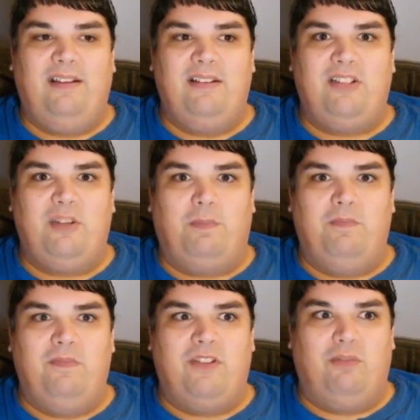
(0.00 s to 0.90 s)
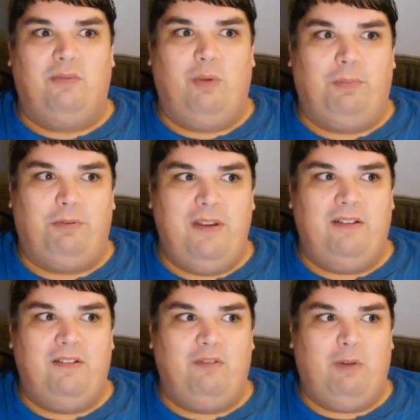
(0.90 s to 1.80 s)
to, to repri-
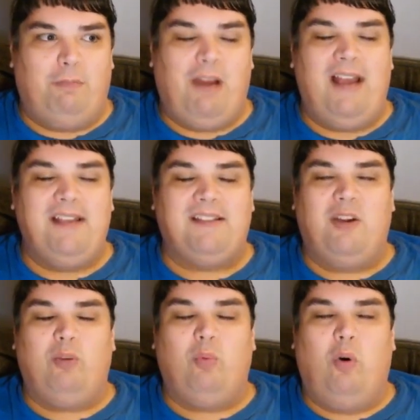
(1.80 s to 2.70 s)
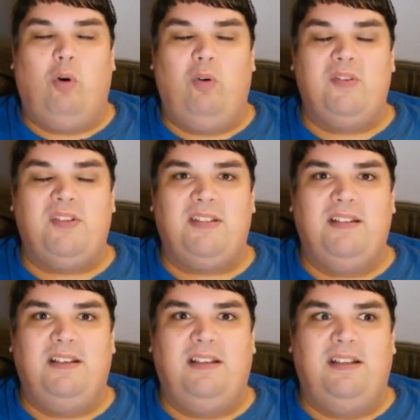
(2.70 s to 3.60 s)
reprise their roles
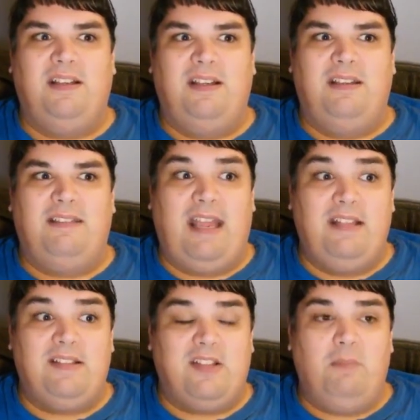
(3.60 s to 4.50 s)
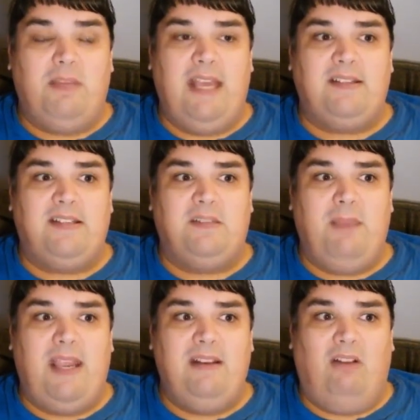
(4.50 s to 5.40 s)
that in some cases
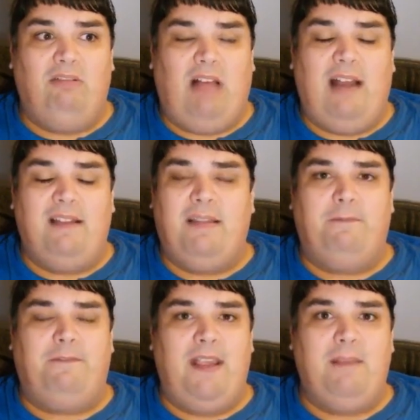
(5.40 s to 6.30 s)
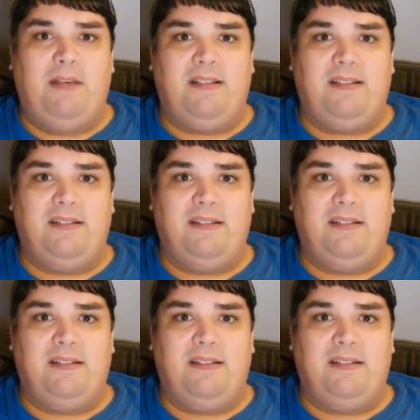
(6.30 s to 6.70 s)
made a lot of them famous